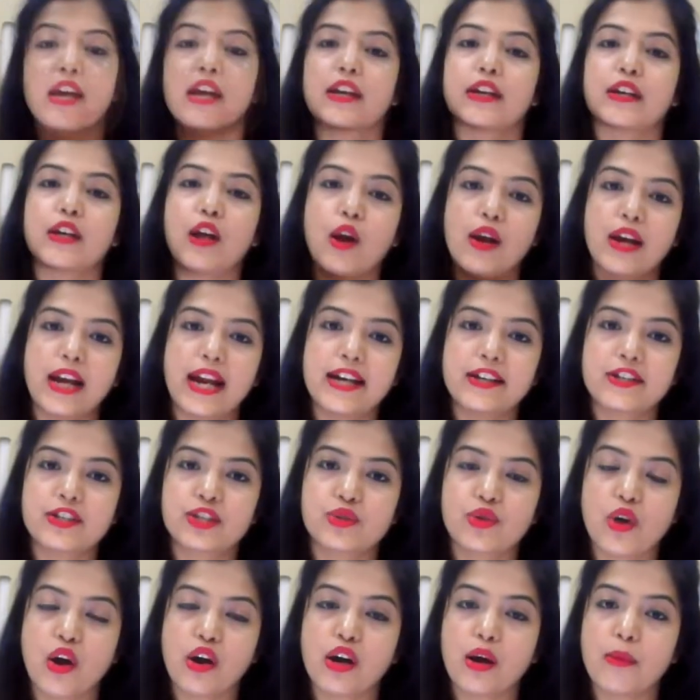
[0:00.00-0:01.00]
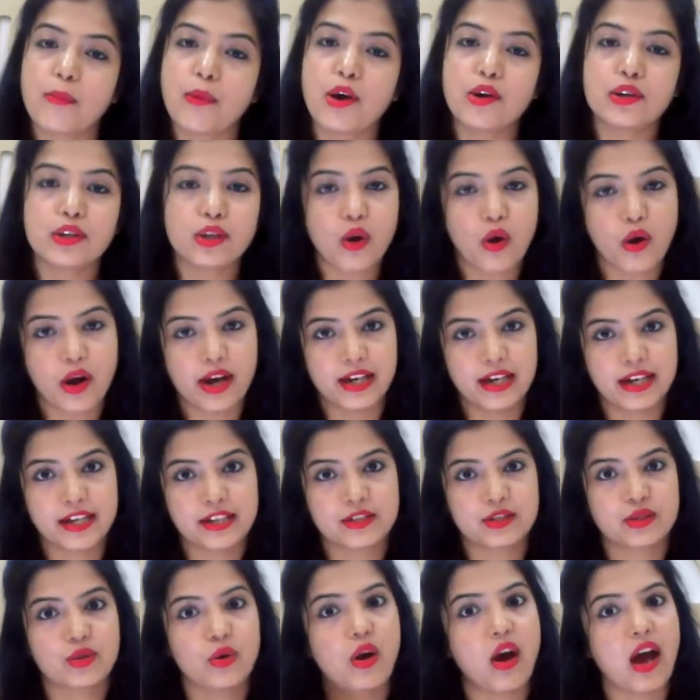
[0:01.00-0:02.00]
Now let's talk about
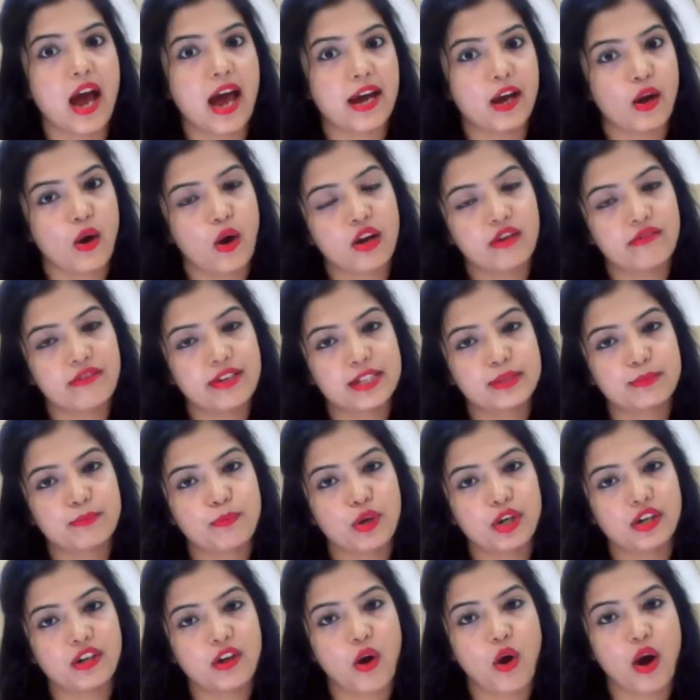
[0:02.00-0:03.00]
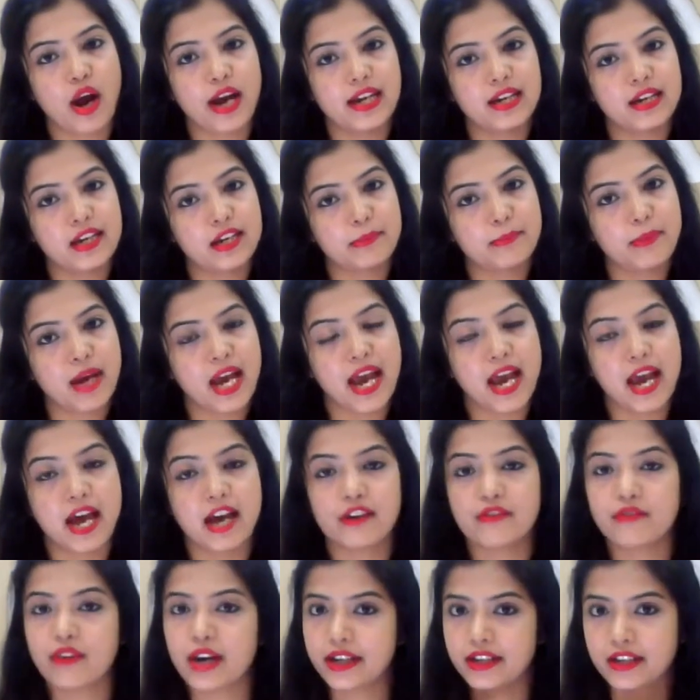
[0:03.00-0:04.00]
oiling. So I always put oil in my
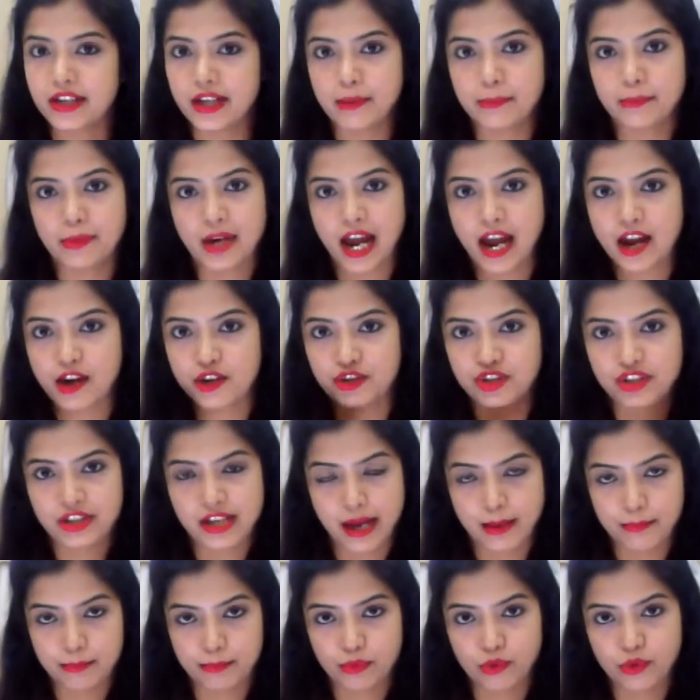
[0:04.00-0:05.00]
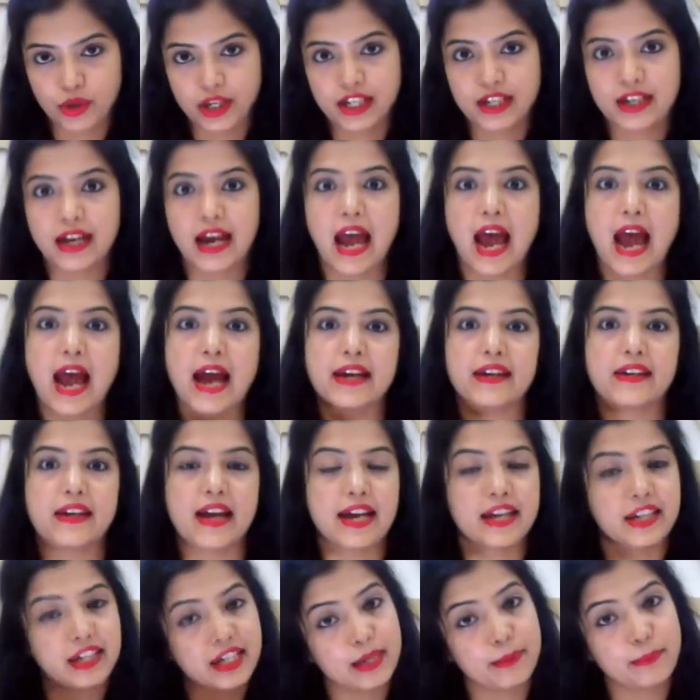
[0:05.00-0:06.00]
hair one day prior shampooing and
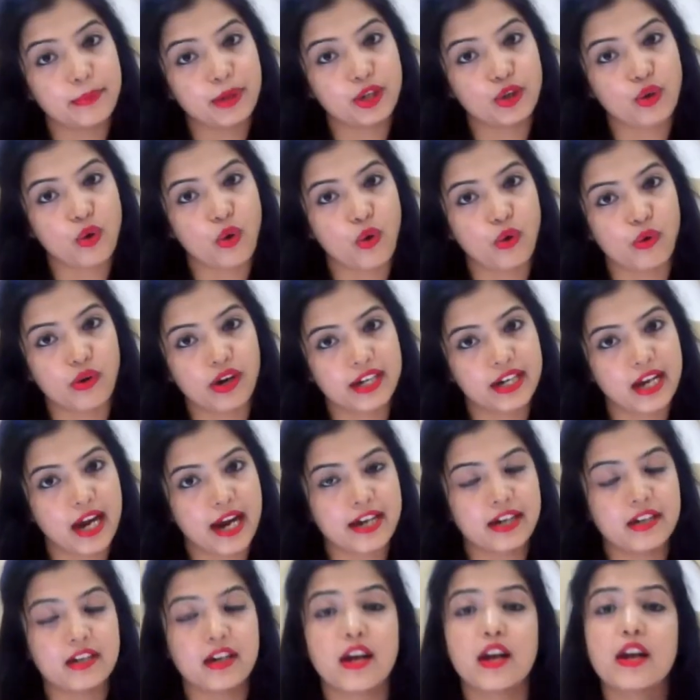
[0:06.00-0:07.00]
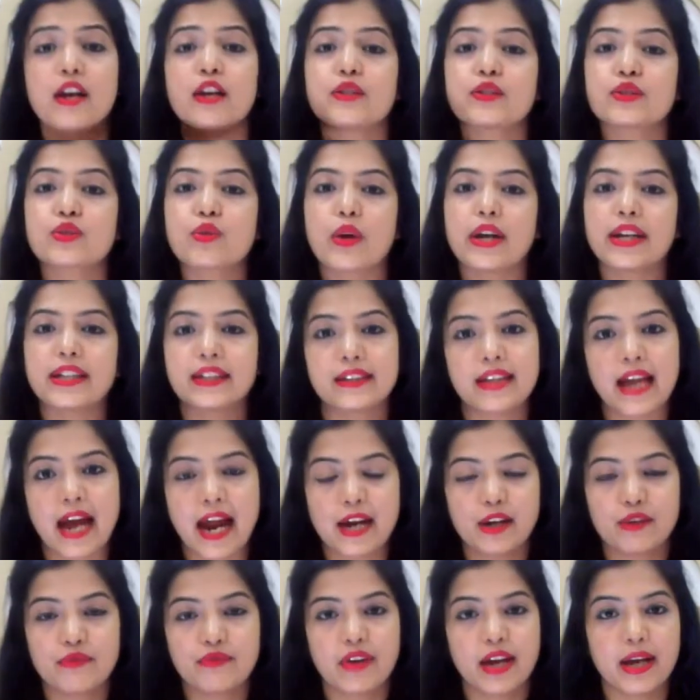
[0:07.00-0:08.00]
I keep it overnight. So in
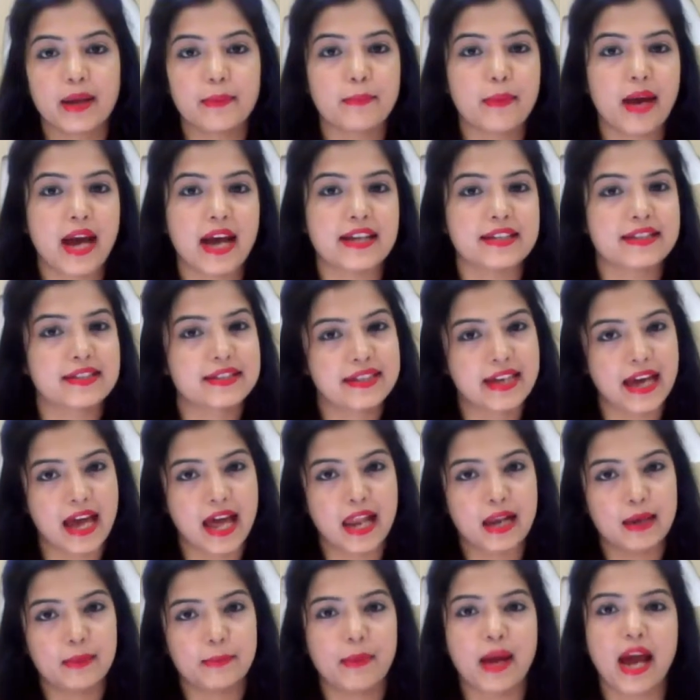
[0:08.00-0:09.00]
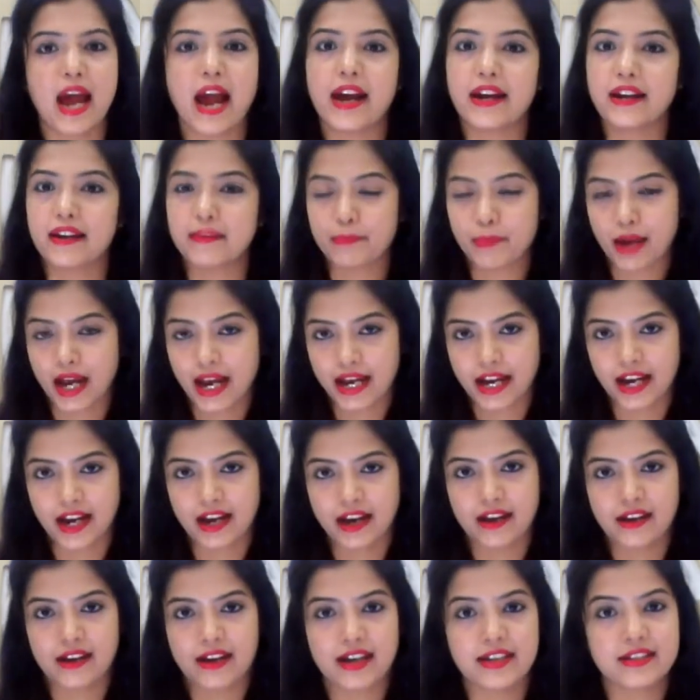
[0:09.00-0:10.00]
that way my scalp and my
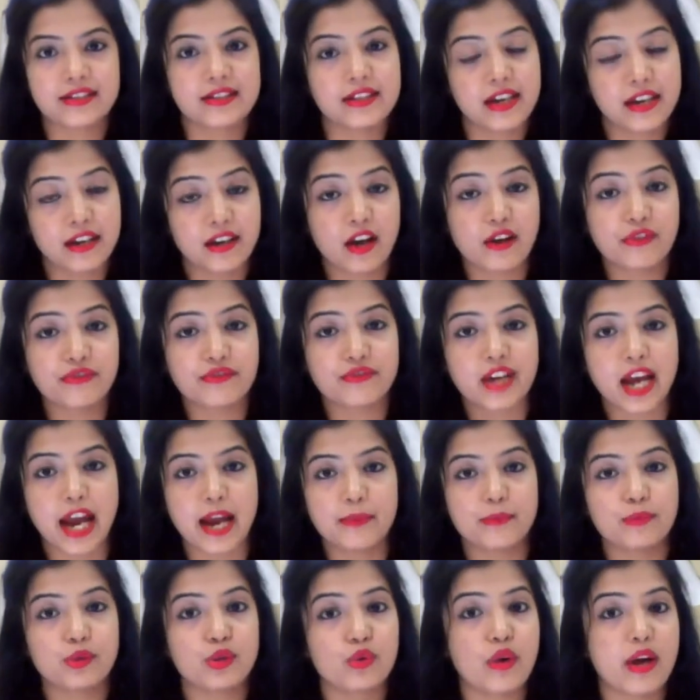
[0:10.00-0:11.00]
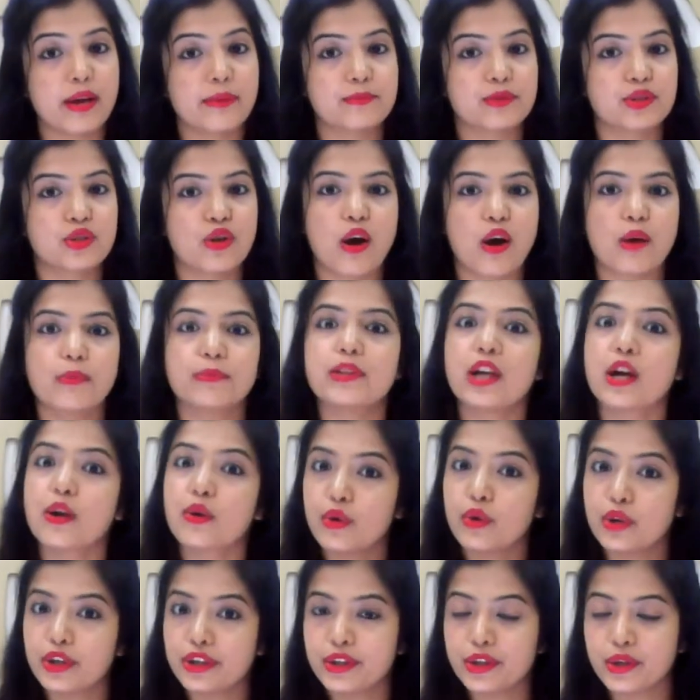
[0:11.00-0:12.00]
hair has enough time to absorb the
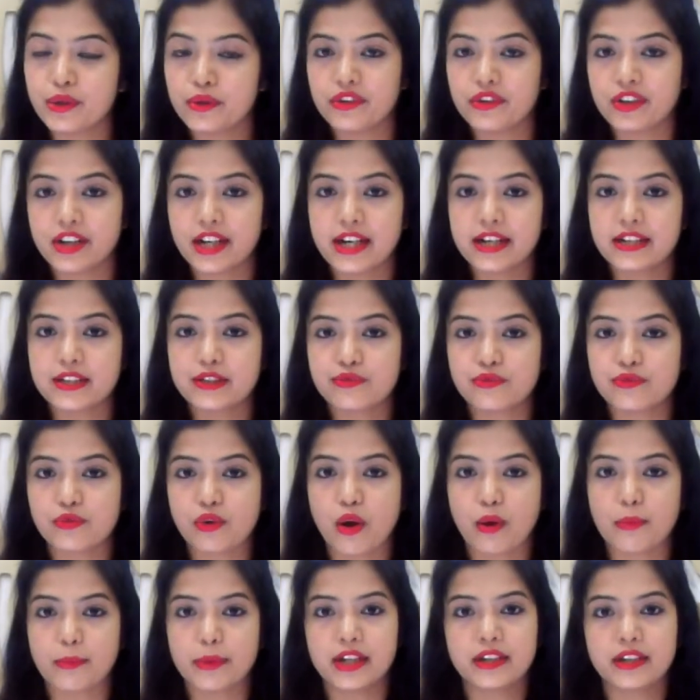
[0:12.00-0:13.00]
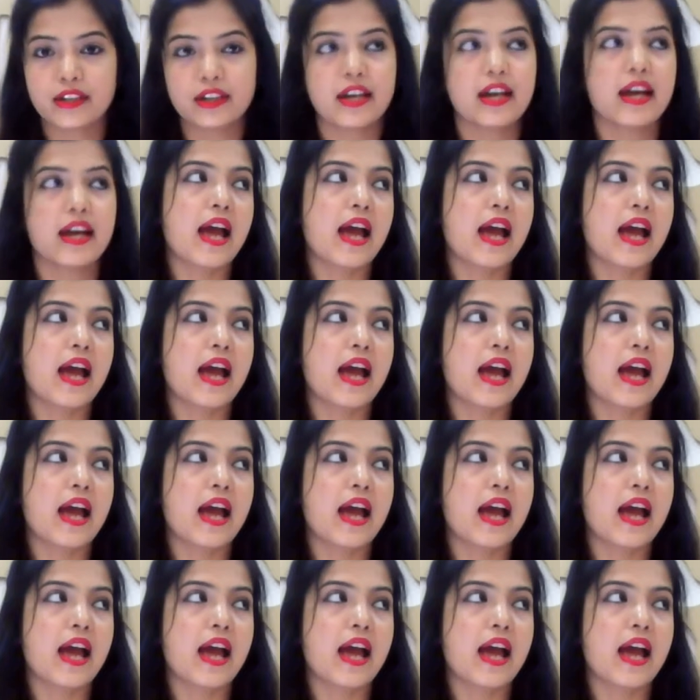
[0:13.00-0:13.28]
good nutrients from it.